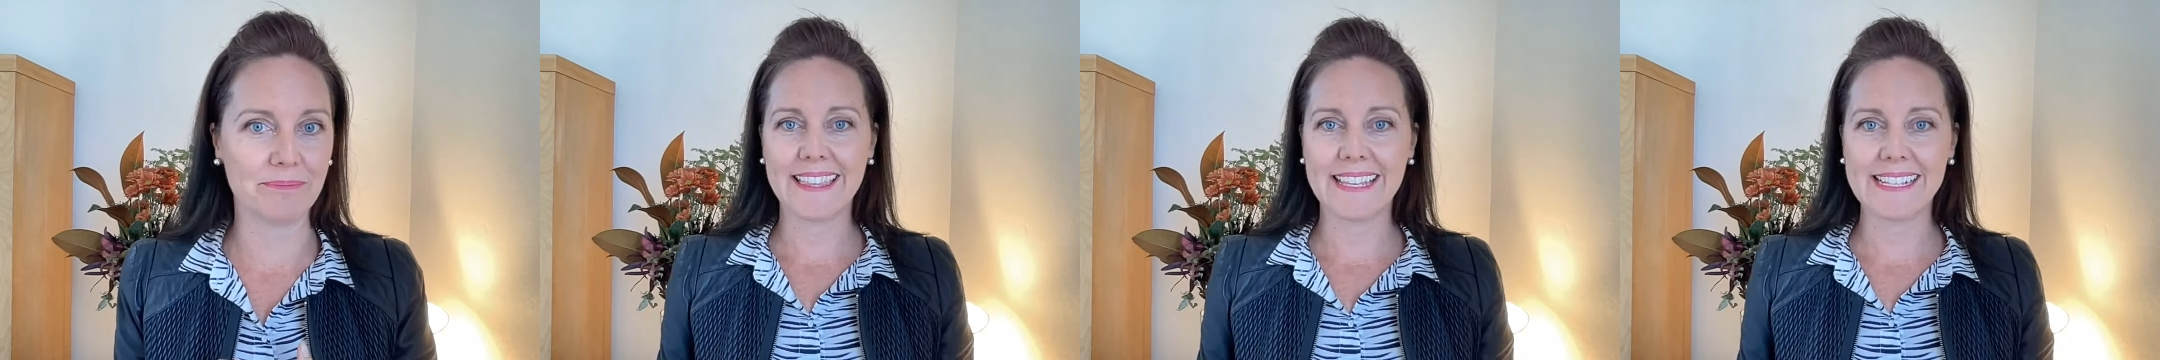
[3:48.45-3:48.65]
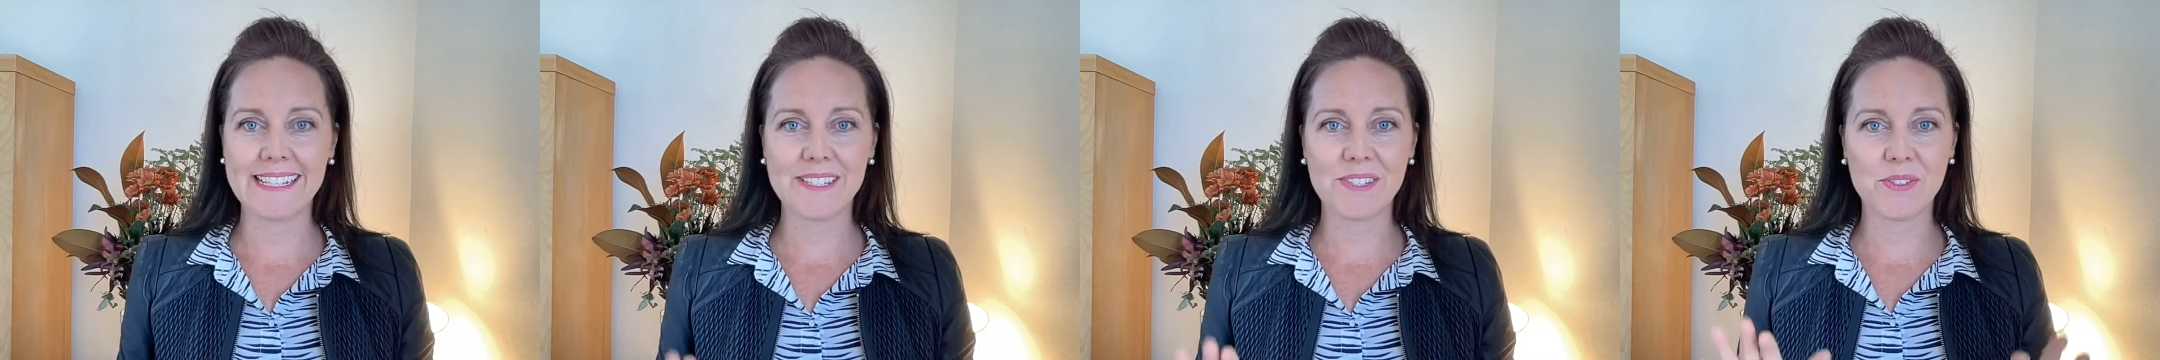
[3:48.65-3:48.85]

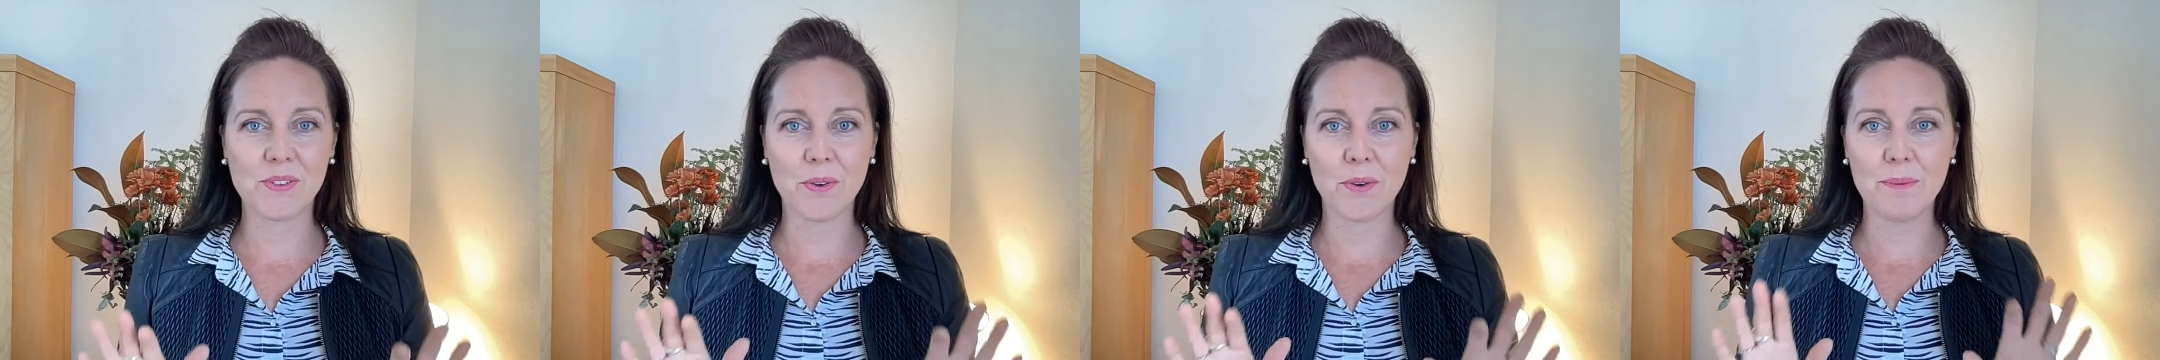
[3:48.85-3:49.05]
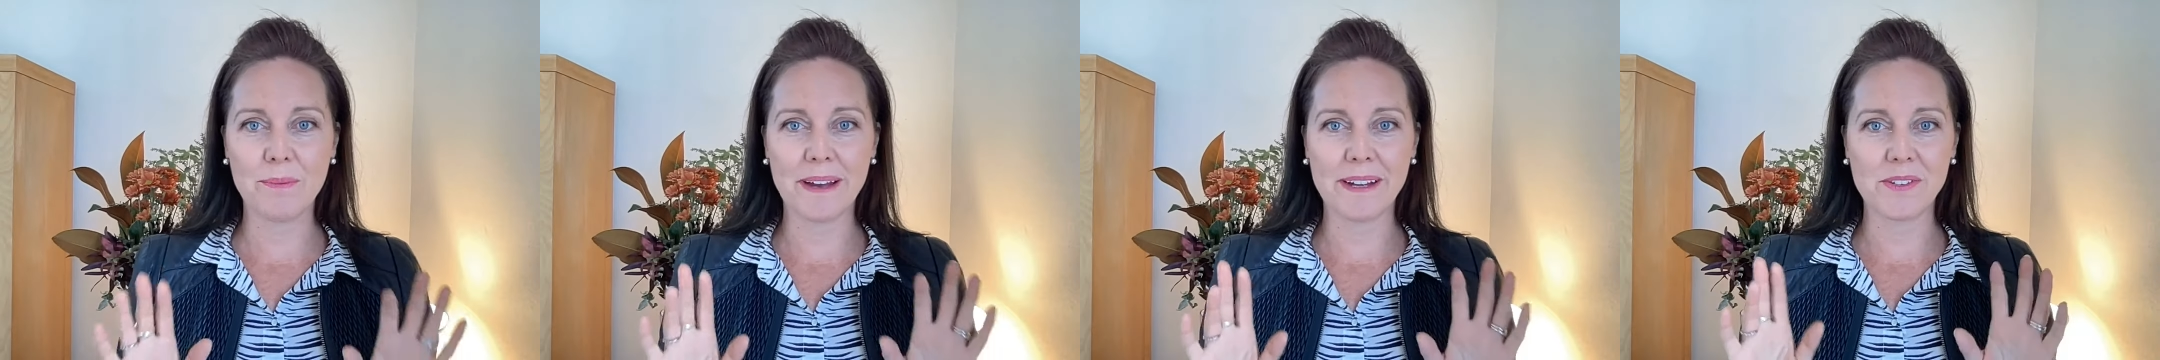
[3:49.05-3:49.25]
There's
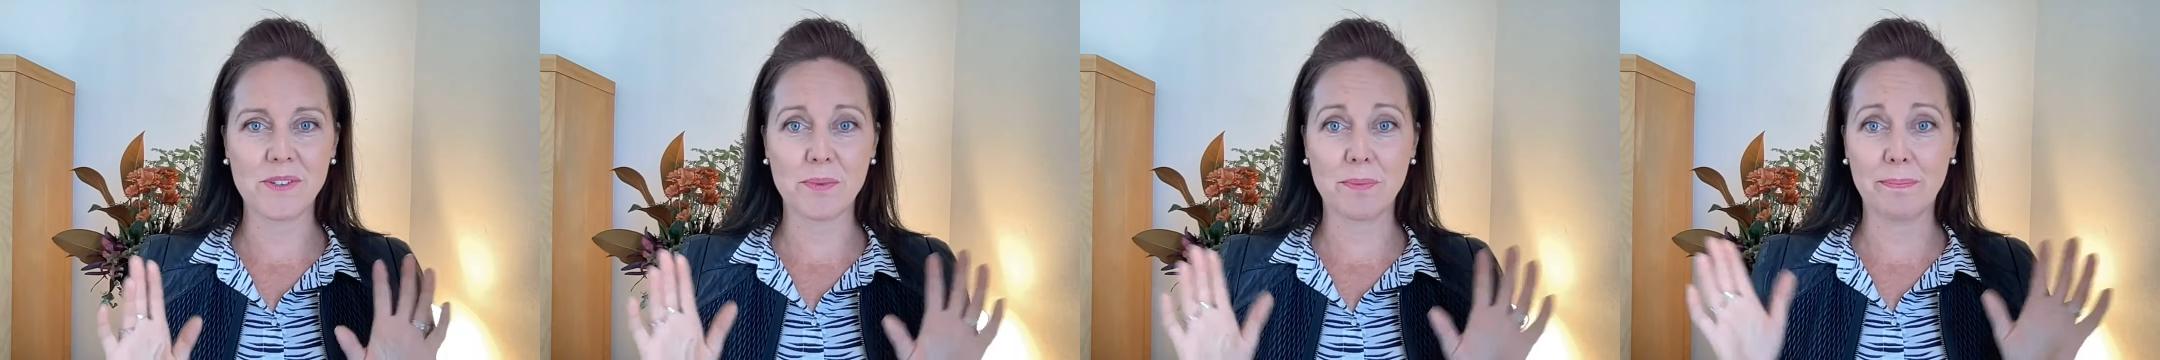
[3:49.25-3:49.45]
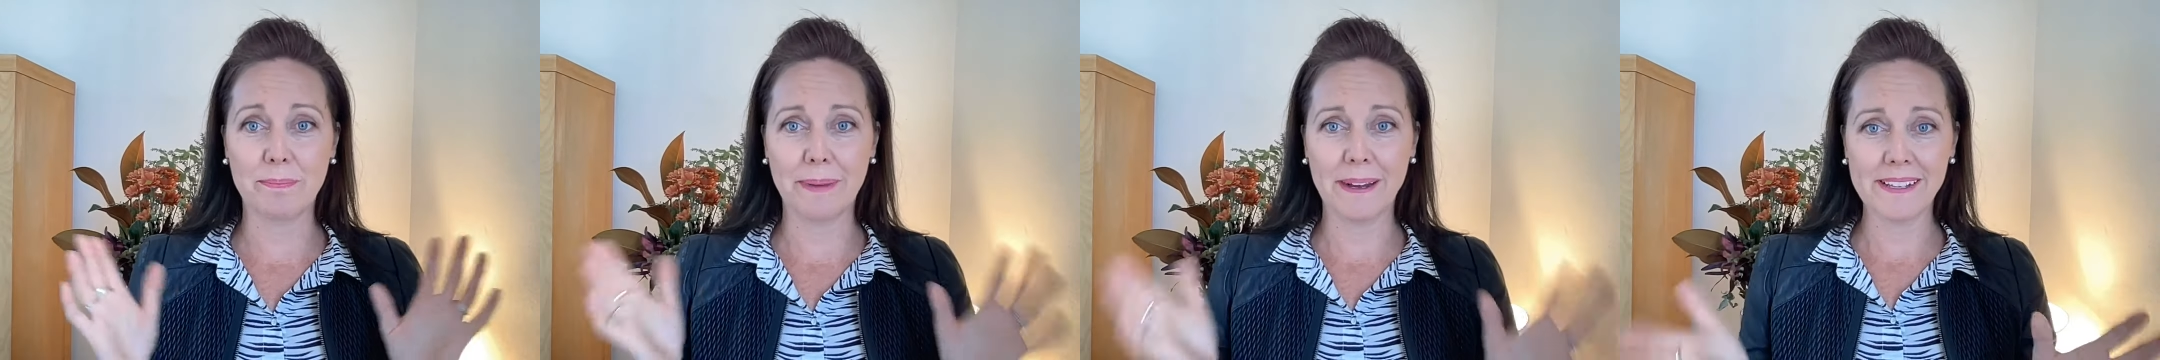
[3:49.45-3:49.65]
so much
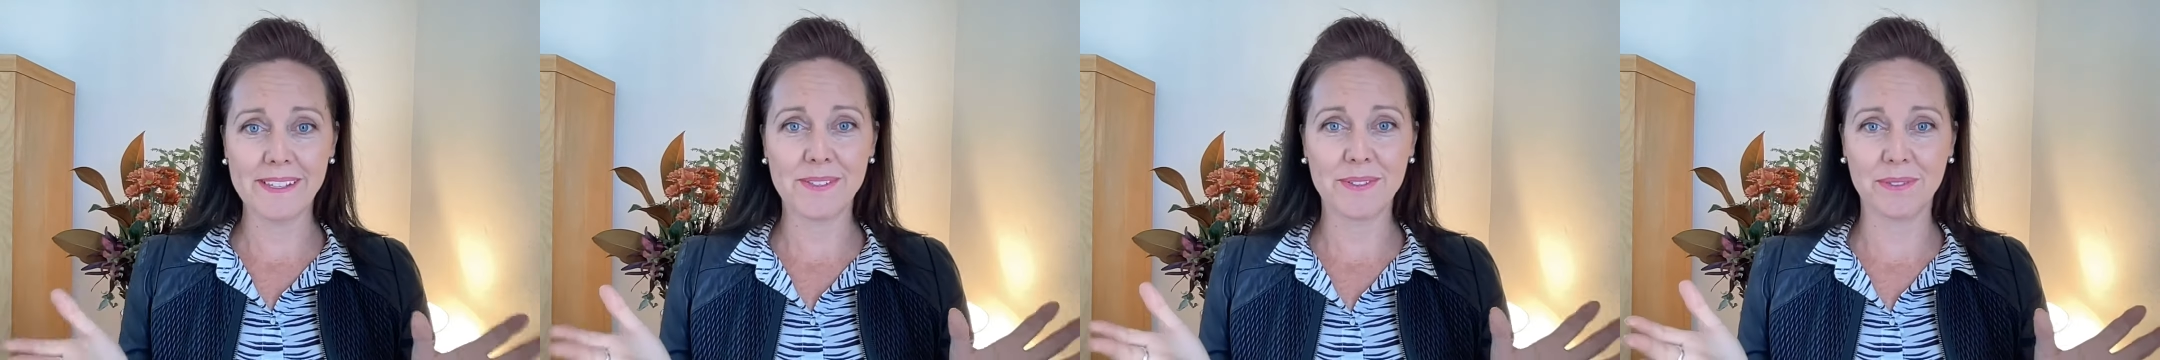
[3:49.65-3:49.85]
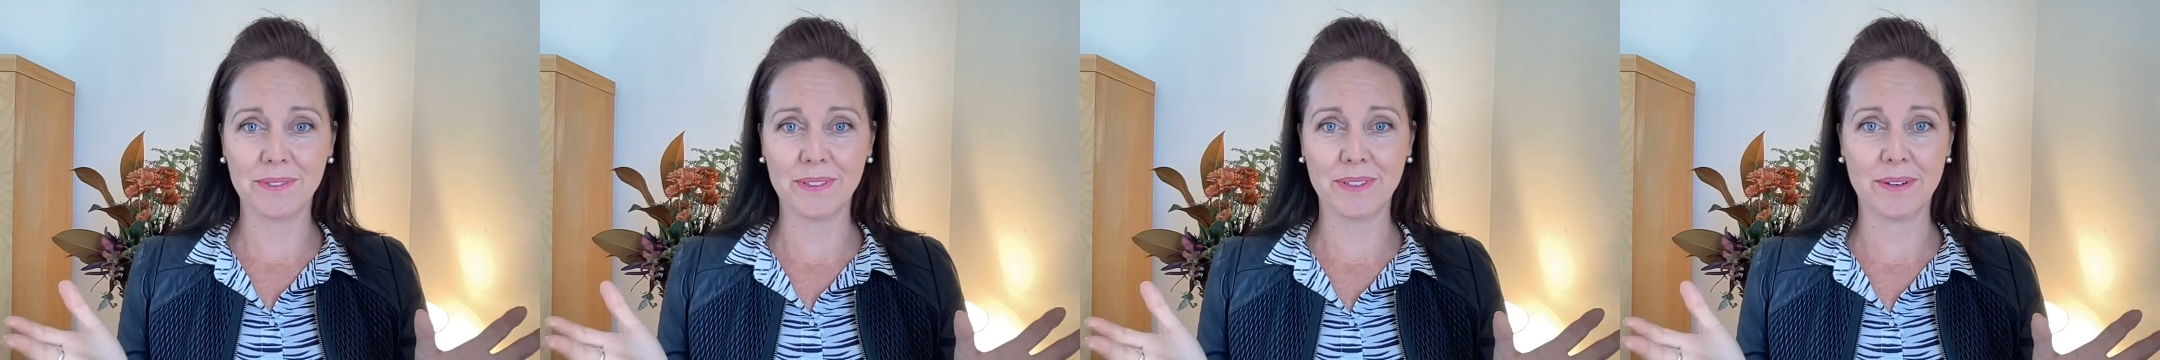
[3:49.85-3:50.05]

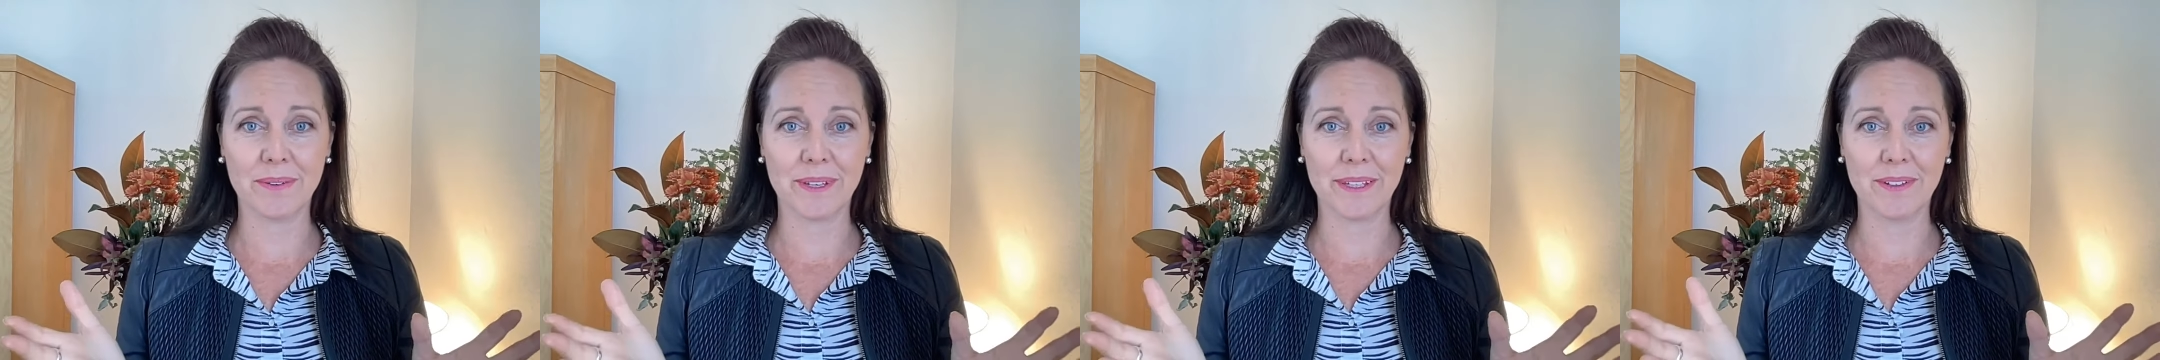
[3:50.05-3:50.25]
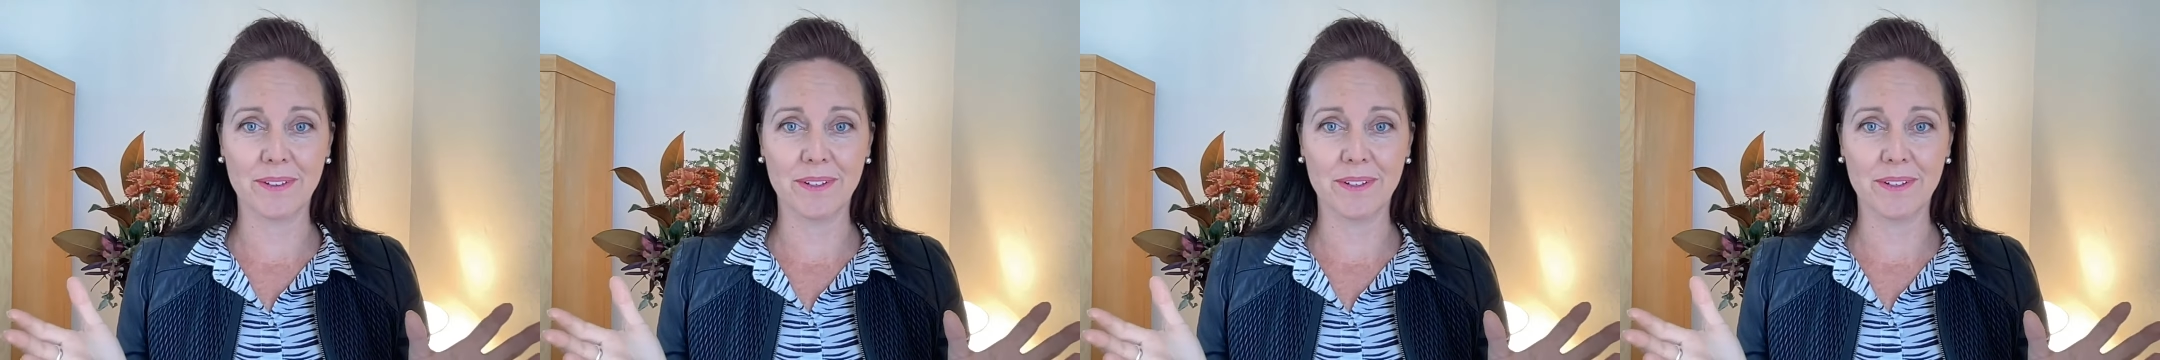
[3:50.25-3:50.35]
bustle going